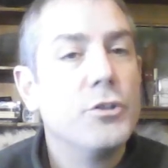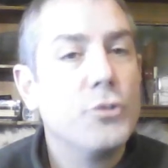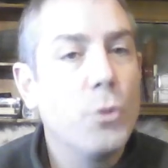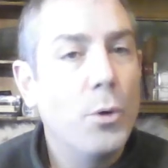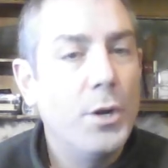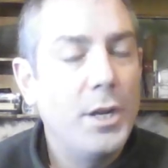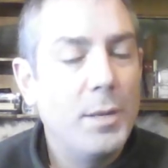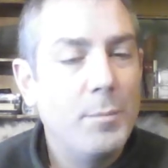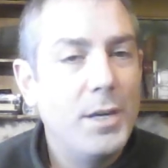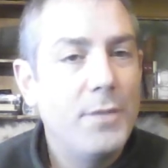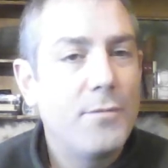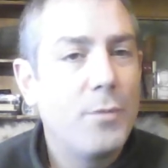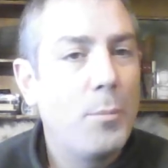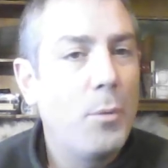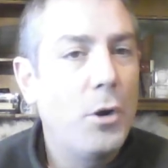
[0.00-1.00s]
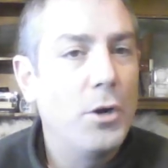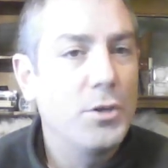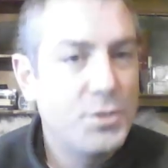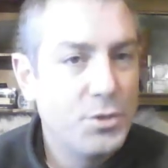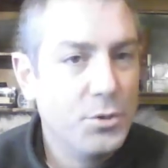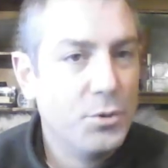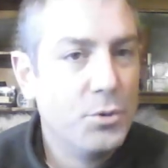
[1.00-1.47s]
Joining me for
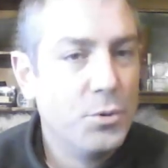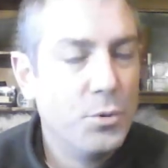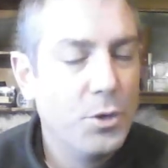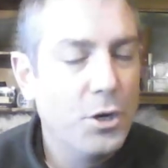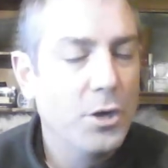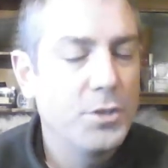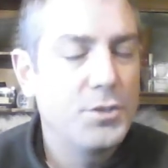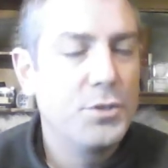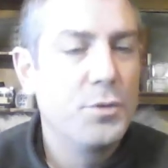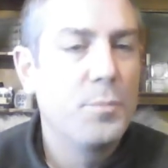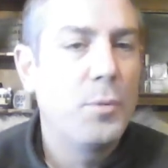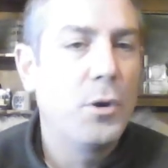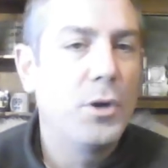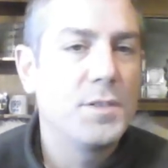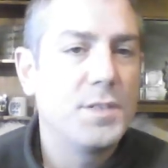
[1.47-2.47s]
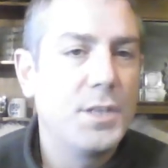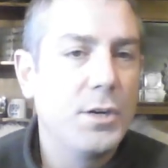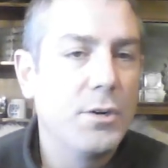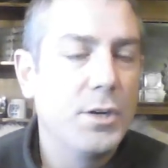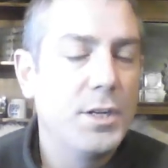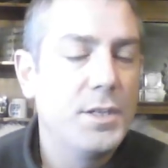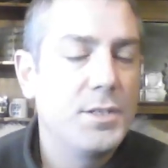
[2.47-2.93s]
part two in our two part
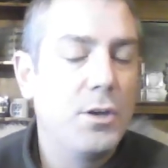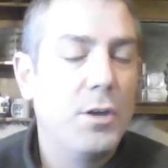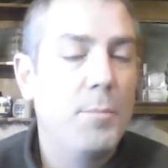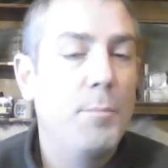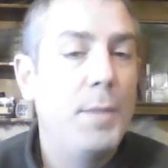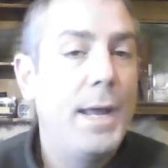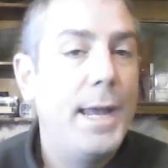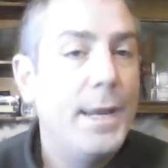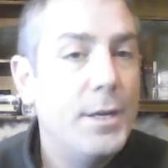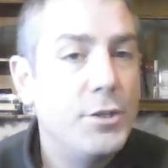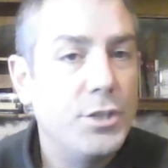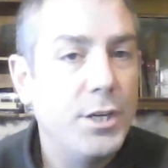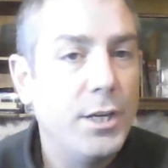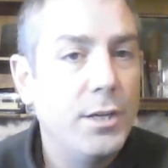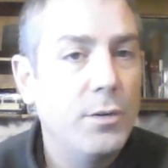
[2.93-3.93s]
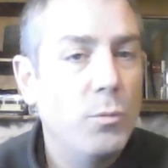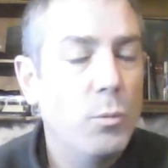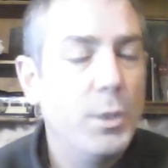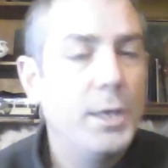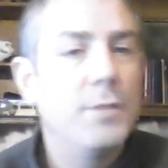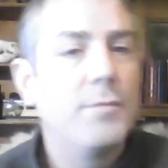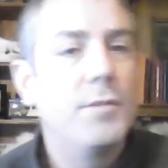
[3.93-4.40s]
series on managing
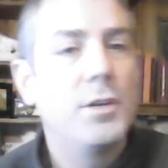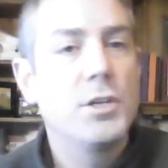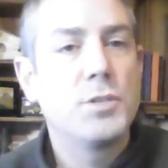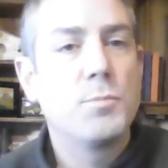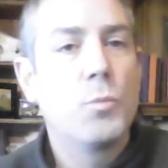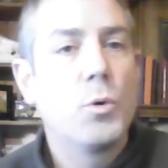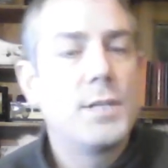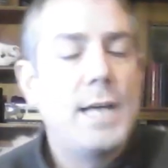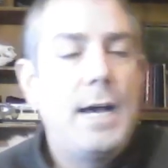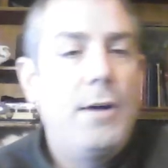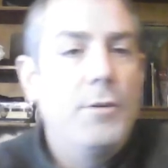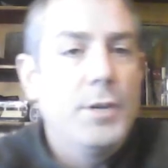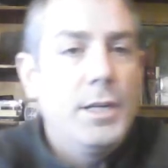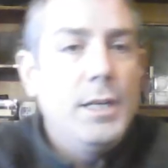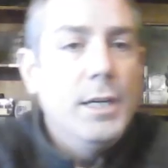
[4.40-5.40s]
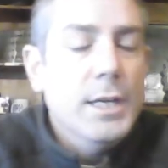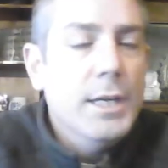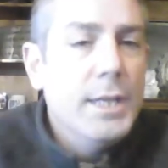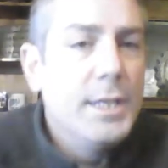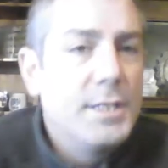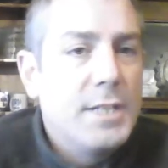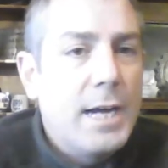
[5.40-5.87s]
wean to finish mortality
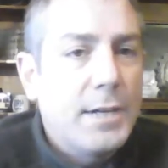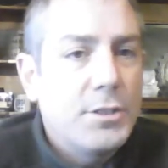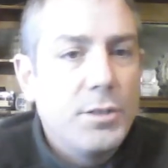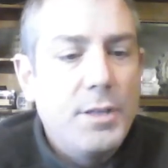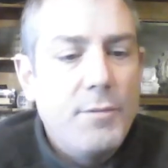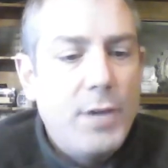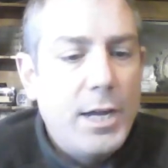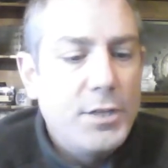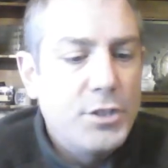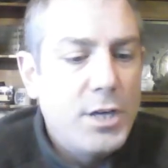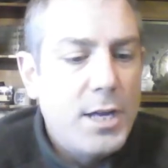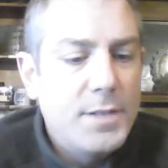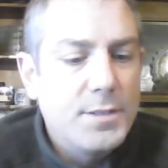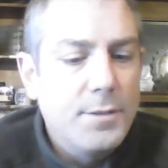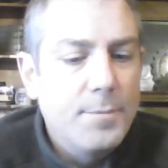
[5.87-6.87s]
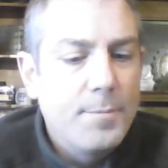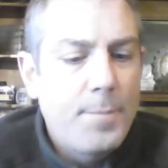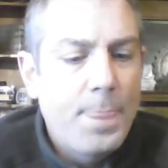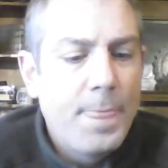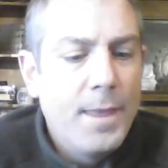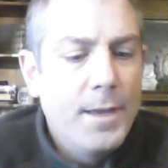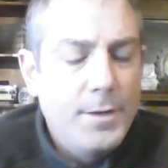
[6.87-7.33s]
is Dr. Levi Johnson.
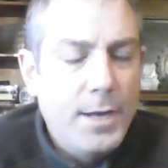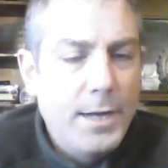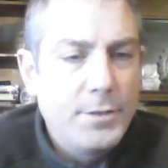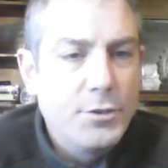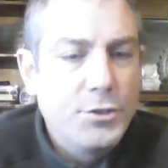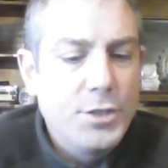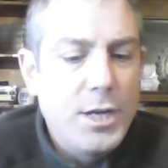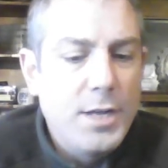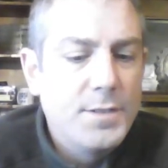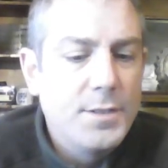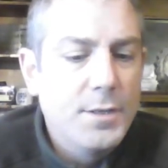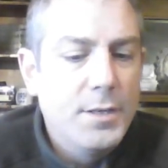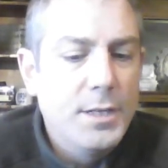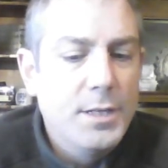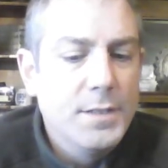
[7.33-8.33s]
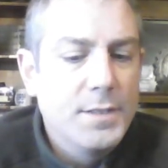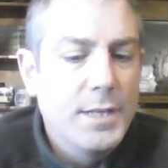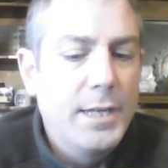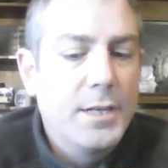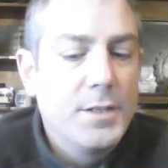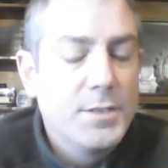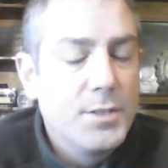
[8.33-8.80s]
Dr. Johnson is
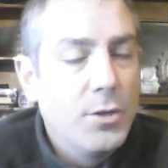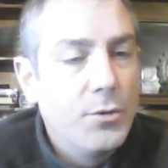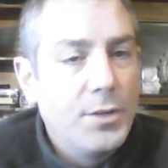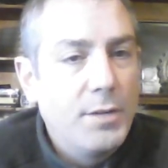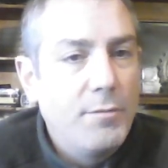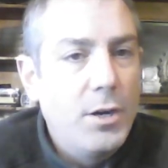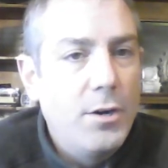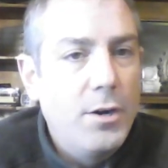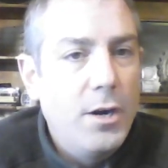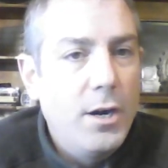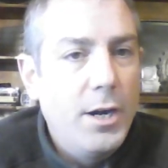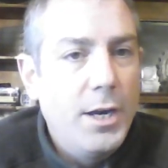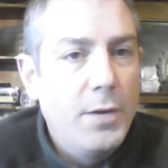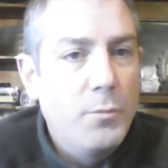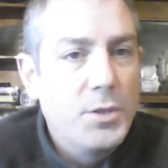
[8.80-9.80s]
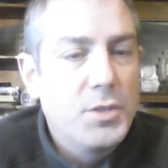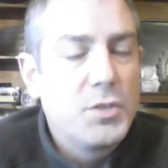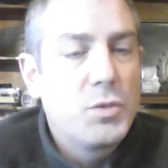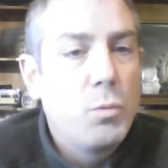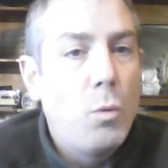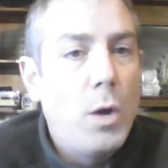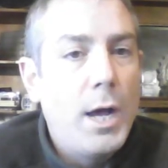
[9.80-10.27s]
a consulting veterinarian with the
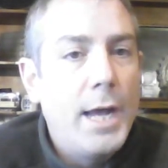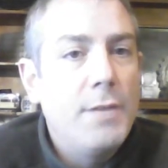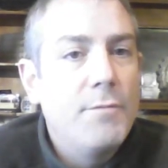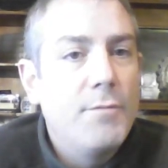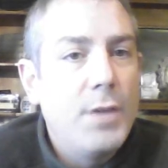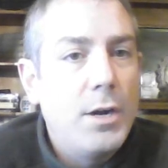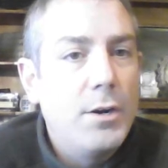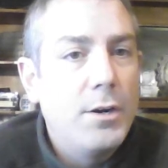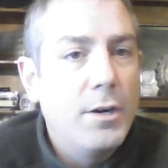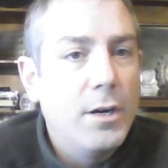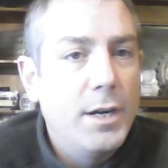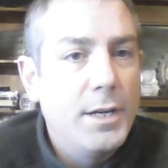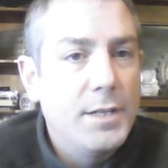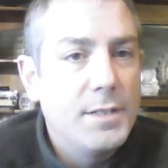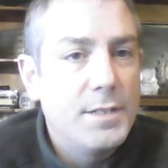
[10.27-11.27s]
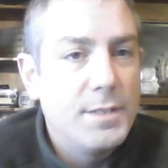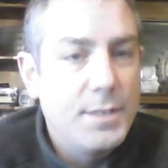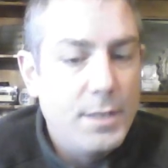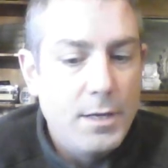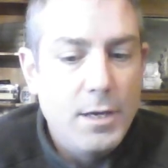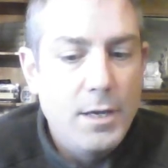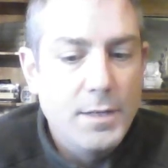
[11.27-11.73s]
Swine Veterinary
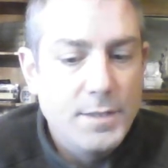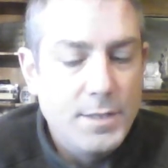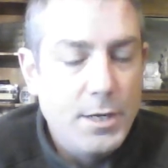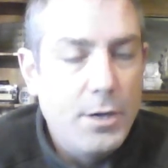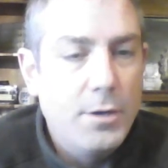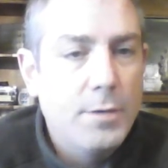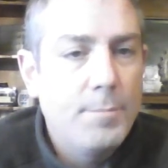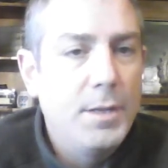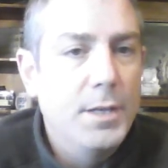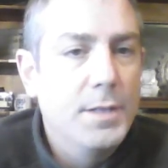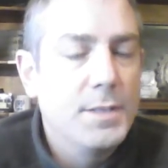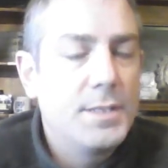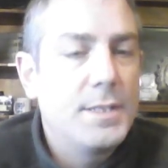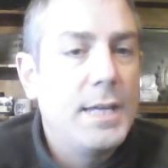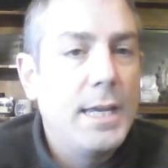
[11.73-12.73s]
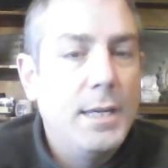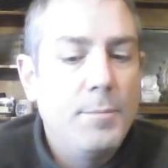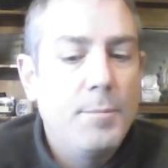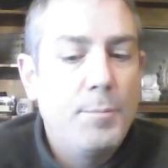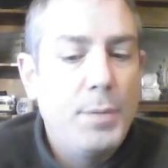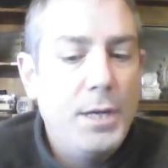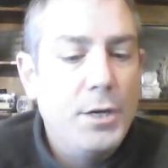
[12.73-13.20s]
uh, Center in St.
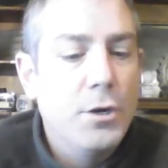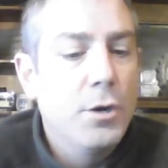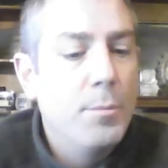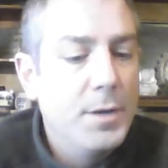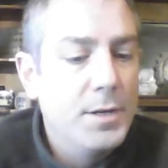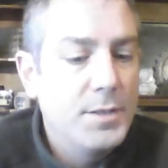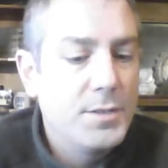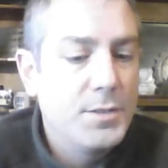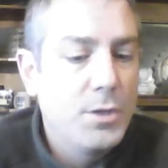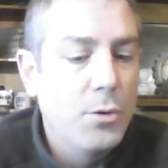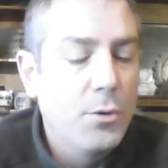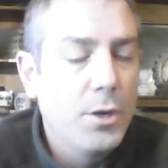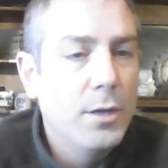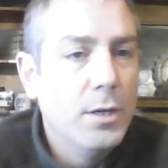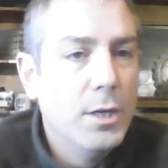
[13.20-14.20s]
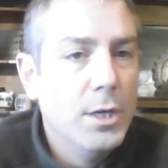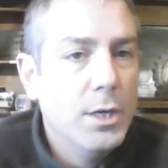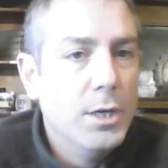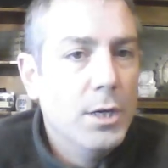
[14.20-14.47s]
Peter, Minnesota.